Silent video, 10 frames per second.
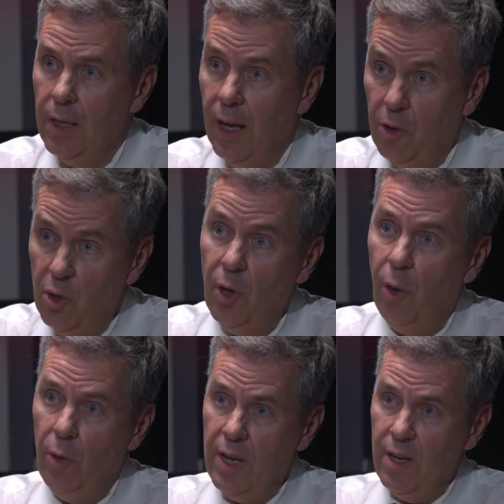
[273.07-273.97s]
Now, you
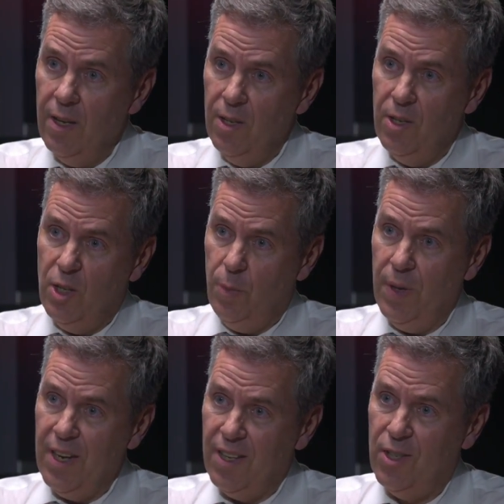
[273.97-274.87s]
know he
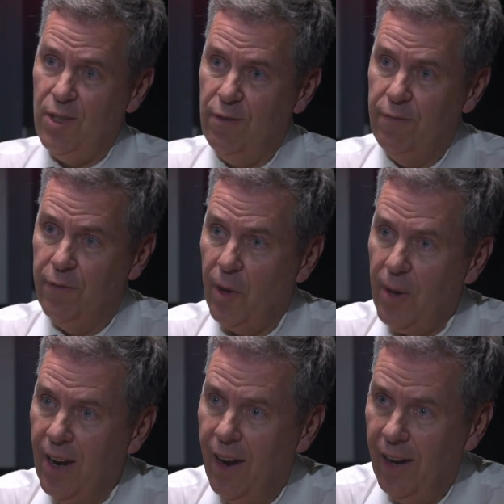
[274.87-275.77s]
speaks
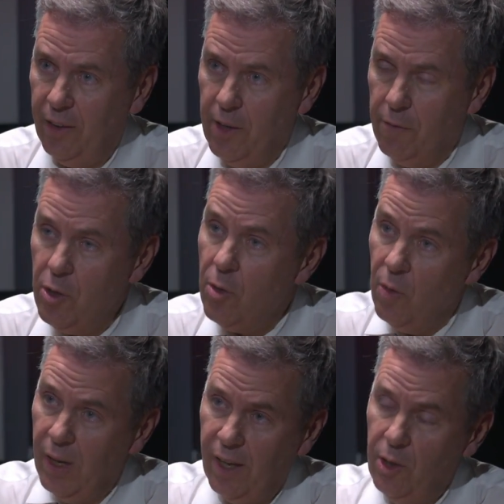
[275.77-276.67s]
very highly of you, and I